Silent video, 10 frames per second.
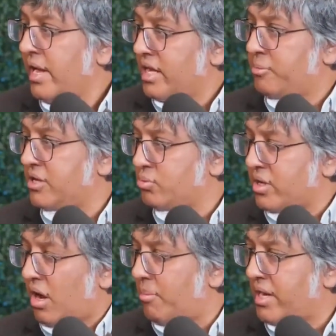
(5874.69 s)
It's because
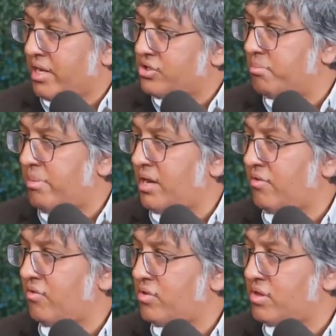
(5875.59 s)
recombination made
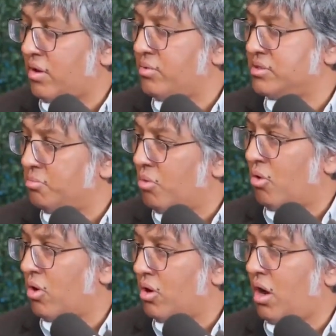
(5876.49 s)
it so that there was
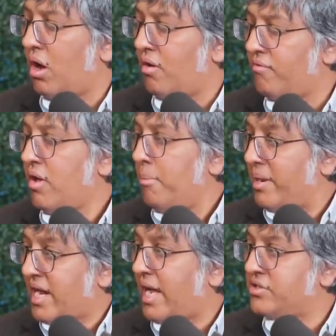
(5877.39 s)
more of
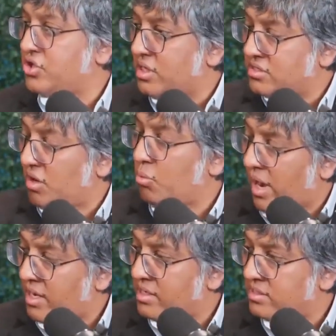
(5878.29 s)
my dad's genes that
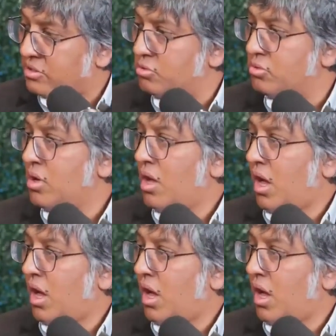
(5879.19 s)
went into